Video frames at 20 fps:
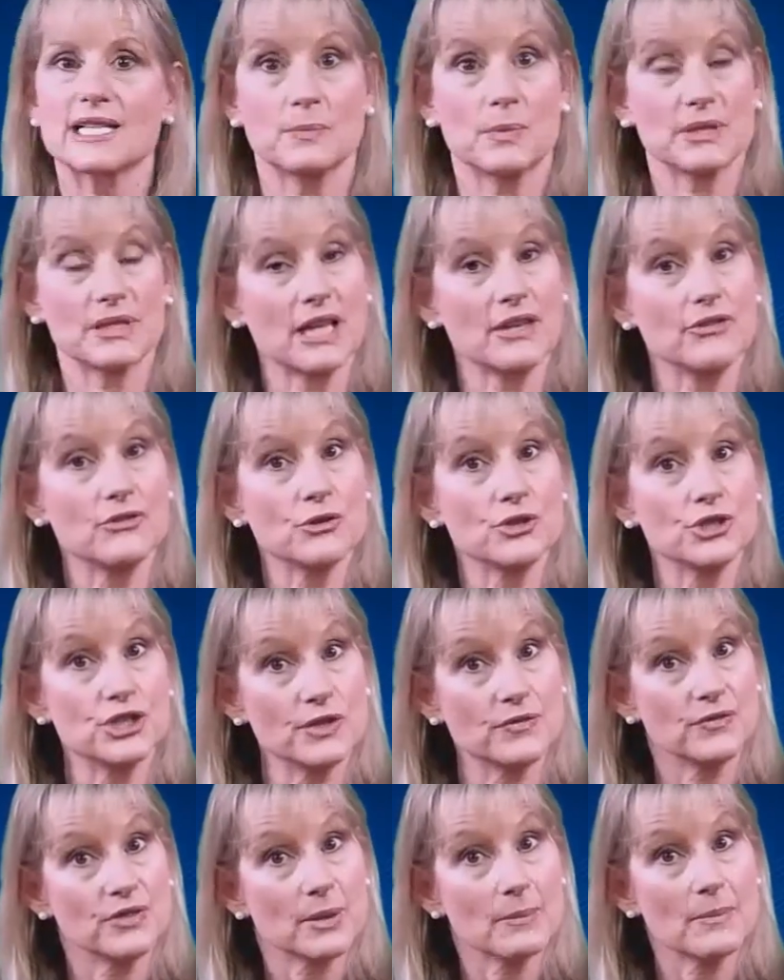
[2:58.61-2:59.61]
but then they're
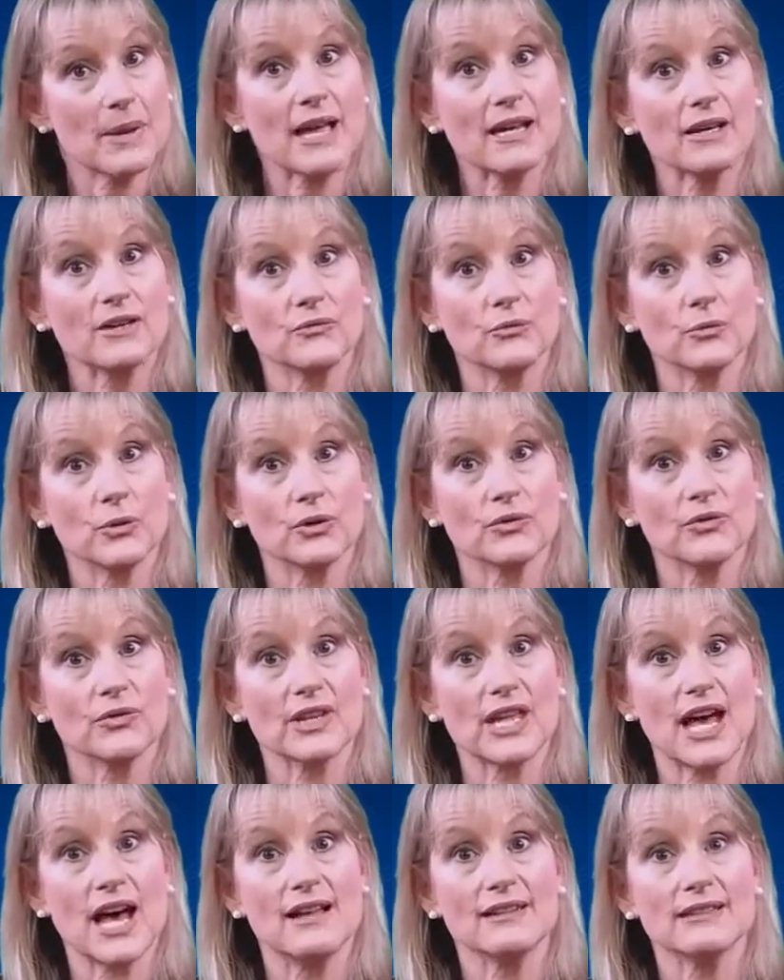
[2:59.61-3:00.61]
shifting back and forth for
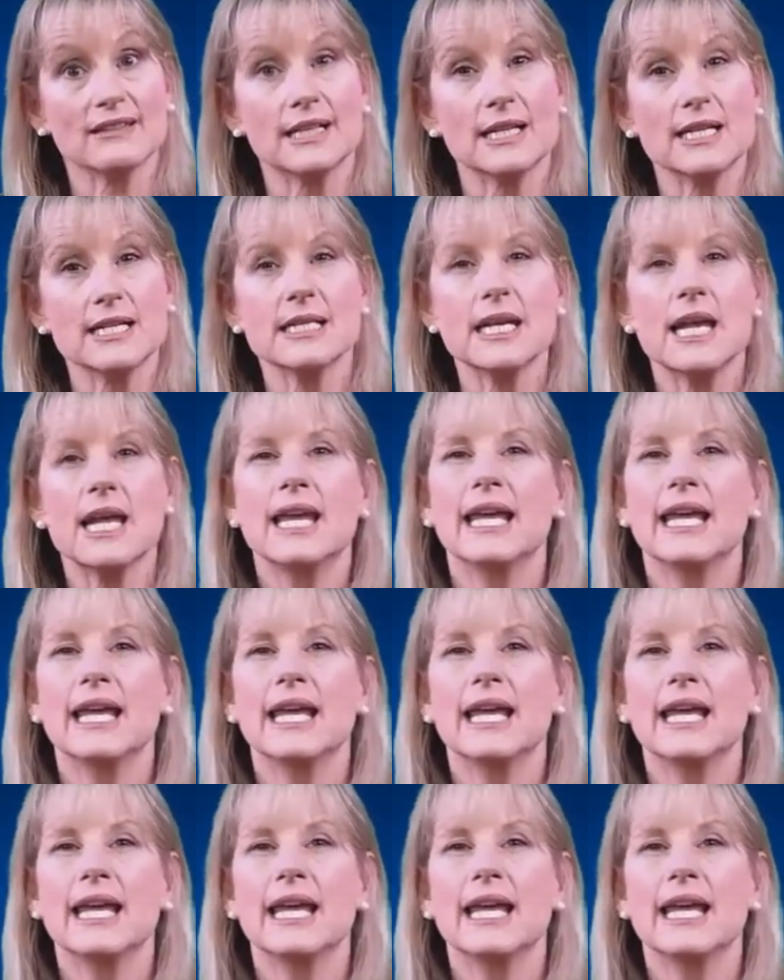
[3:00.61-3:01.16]
the holidays,